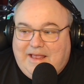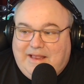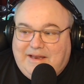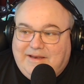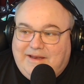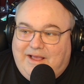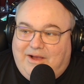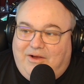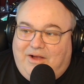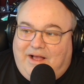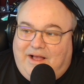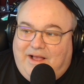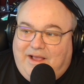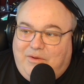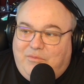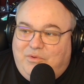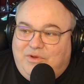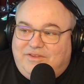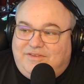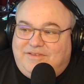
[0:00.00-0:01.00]
Now, I
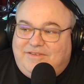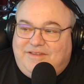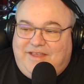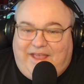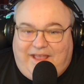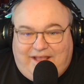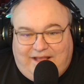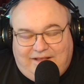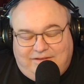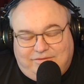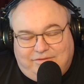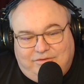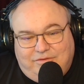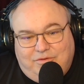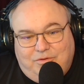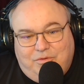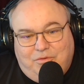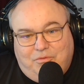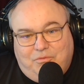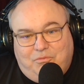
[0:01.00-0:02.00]
was
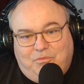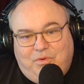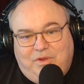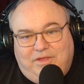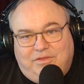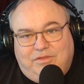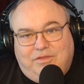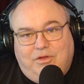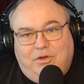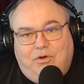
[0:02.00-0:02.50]
tasked with